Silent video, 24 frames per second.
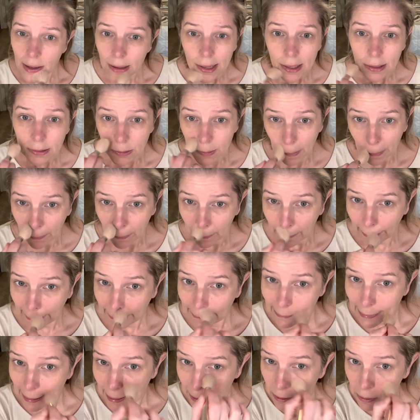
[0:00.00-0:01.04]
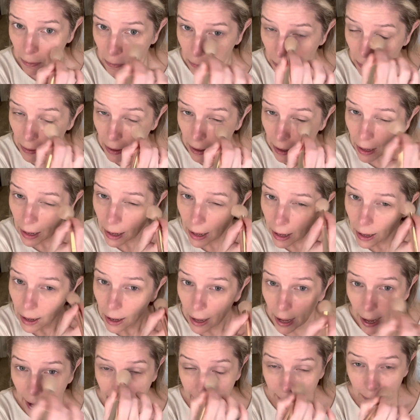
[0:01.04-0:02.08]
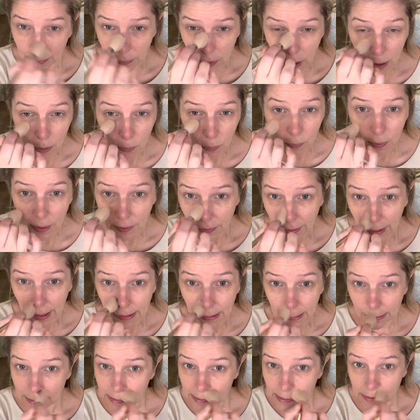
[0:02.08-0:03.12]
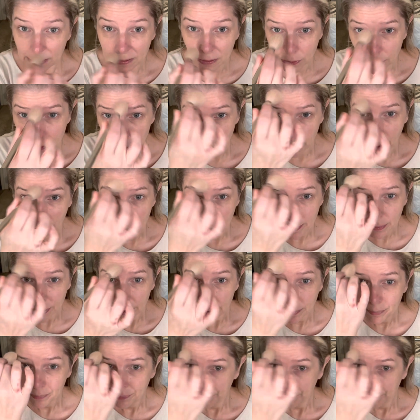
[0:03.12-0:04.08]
So right now, I'm not one that needs to use a primer.